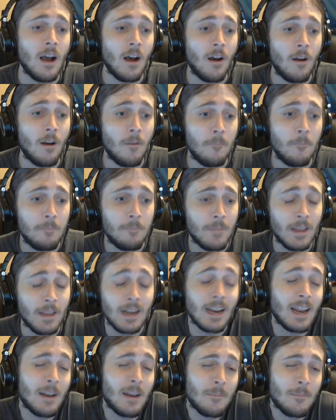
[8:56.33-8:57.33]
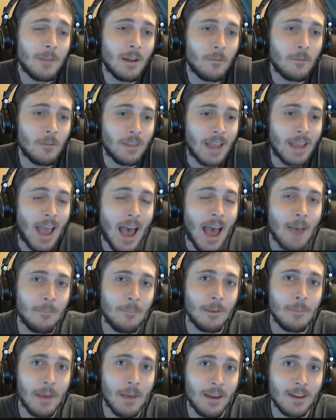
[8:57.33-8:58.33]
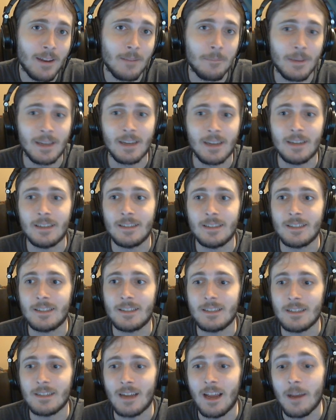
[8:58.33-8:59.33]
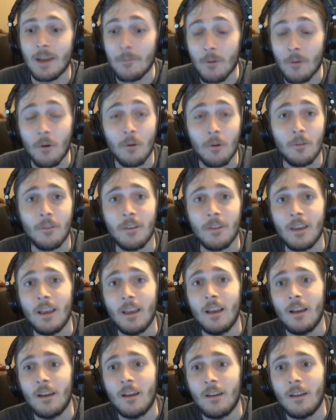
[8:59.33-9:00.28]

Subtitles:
And again, I'm not really happy about it because I am old,